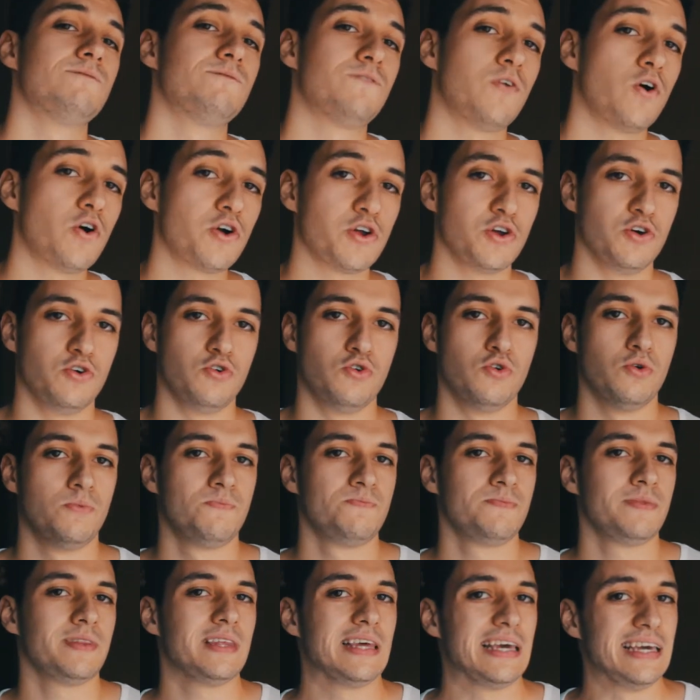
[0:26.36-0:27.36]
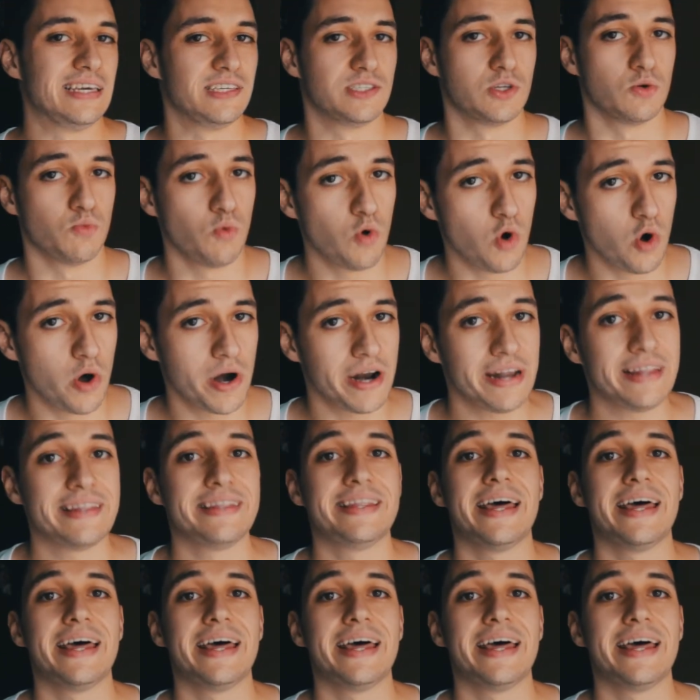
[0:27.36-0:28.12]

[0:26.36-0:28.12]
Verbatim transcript: for you is the one